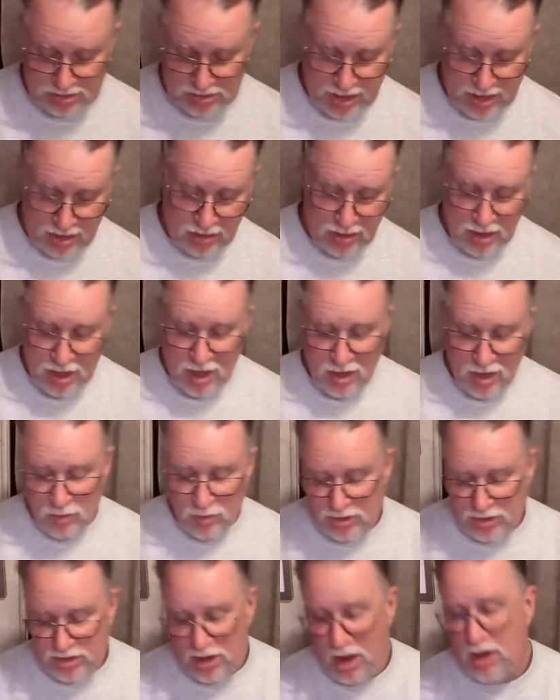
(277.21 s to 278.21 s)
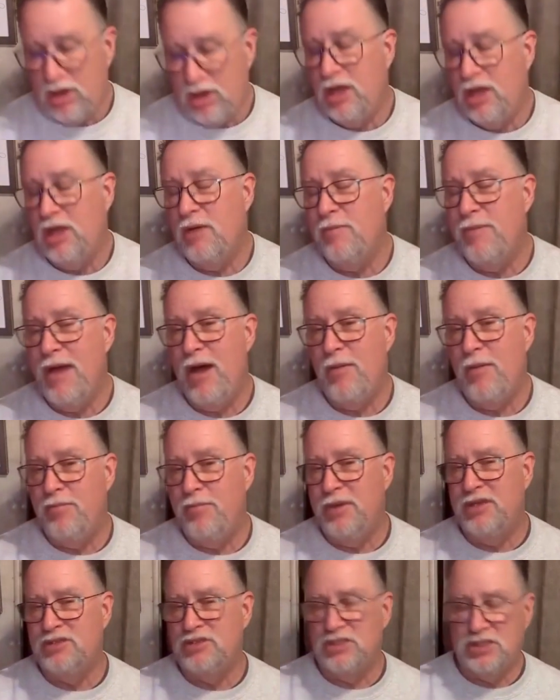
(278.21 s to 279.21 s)
Now, we're talking about
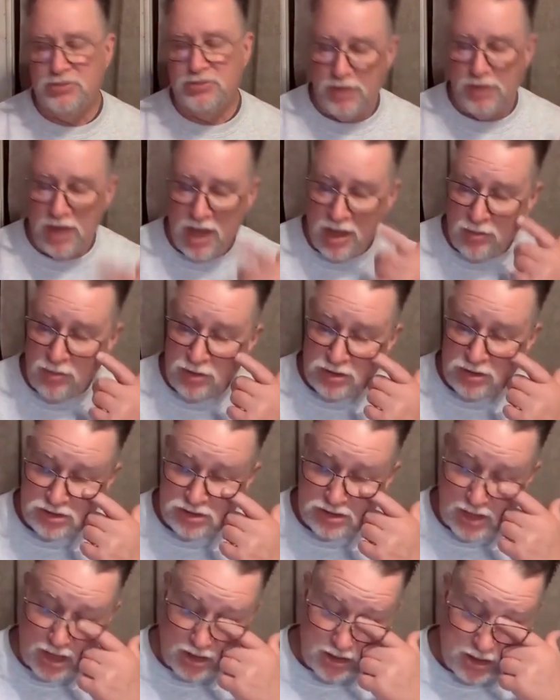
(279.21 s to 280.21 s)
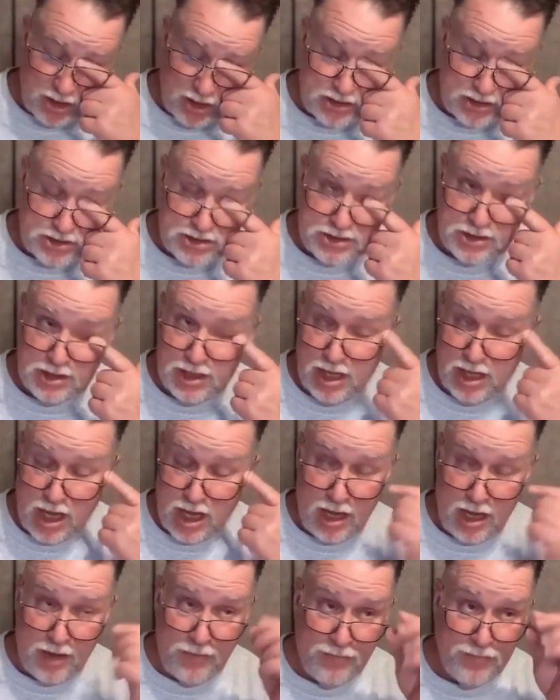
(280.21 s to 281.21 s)
business, but I want to say this.
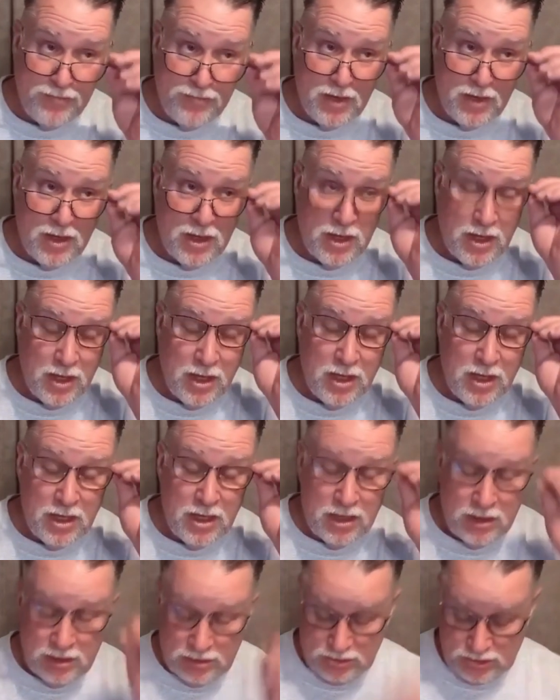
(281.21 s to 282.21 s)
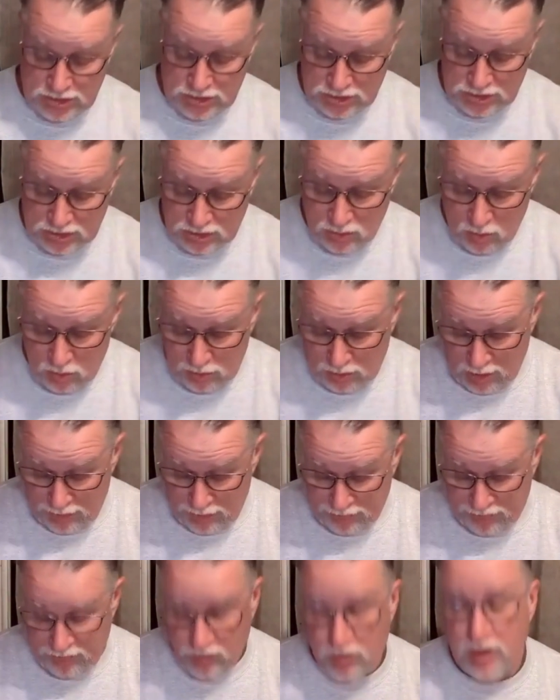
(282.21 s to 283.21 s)
Uh, just going off
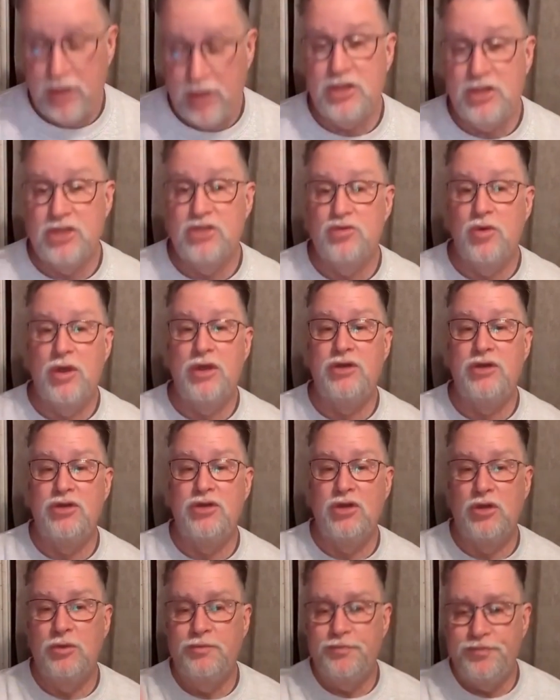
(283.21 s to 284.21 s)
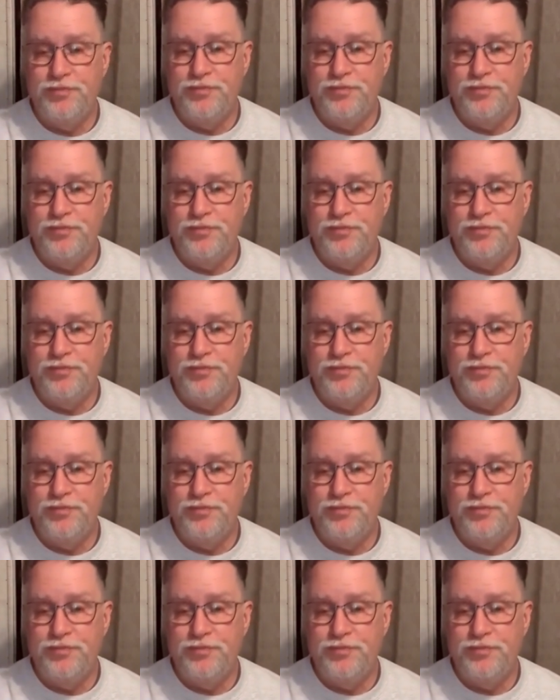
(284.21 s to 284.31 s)
of what I just read to you.